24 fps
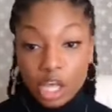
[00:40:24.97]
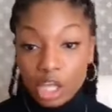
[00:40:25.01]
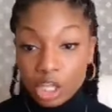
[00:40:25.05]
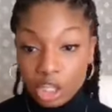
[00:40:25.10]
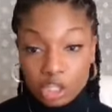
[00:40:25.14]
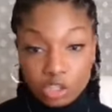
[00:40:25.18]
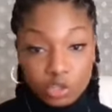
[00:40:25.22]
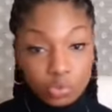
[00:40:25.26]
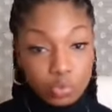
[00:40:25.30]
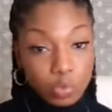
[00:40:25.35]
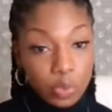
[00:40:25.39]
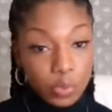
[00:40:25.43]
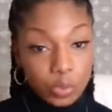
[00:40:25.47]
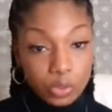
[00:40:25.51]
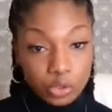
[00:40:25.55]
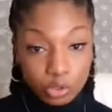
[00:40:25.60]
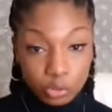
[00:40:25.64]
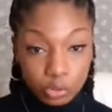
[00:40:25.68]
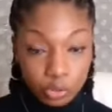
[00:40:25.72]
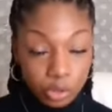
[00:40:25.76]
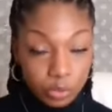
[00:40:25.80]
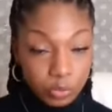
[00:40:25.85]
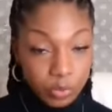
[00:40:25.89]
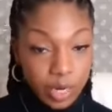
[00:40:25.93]
this is what we're
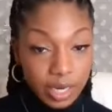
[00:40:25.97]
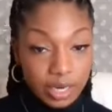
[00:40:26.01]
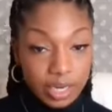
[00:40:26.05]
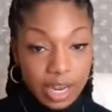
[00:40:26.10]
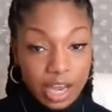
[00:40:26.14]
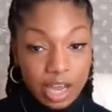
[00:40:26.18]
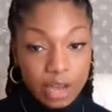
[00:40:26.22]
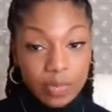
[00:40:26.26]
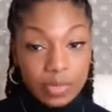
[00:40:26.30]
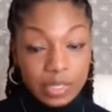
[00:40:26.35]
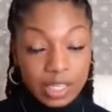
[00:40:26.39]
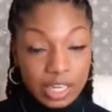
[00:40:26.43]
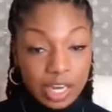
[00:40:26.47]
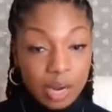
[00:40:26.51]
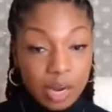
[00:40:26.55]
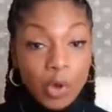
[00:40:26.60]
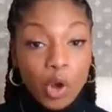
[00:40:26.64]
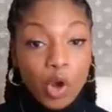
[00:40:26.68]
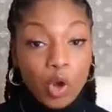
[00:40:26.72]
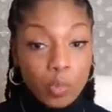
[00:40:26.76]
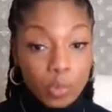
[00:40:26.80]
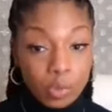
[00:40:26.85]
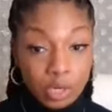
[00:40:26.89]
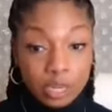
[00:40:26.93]
doing right now, but then I'm
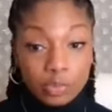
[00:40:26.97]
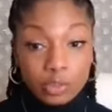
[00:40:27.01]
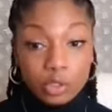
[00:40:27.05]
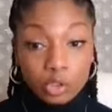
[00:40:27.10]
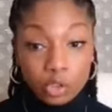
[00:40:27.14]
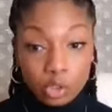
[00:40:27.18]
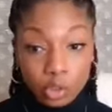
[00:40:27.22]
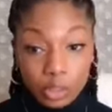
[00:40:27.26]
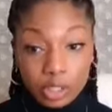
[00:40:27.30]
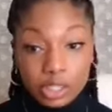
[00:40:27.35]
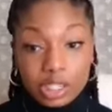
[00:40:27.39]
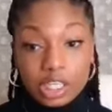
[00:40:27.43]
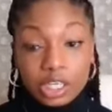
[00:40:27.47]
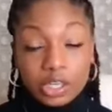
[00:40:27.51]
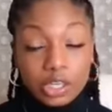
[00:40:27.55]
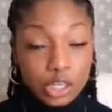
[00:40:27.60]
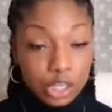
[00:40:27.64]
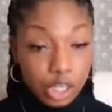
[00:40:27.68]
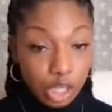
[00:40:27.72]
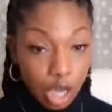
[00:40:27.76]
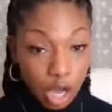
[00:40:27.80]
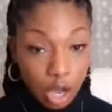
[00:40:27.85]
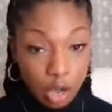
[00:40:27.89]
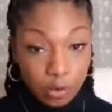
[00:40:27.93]
going to open up the door and tell you
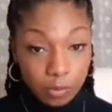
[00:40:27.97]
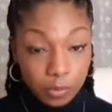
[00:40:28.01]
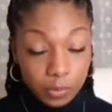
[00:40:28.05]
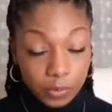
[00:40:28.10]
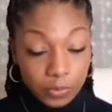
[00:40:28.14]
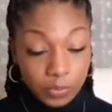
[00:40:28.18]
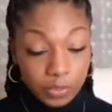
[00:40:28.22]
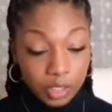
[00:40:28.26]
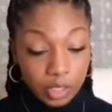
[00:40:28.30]
to go.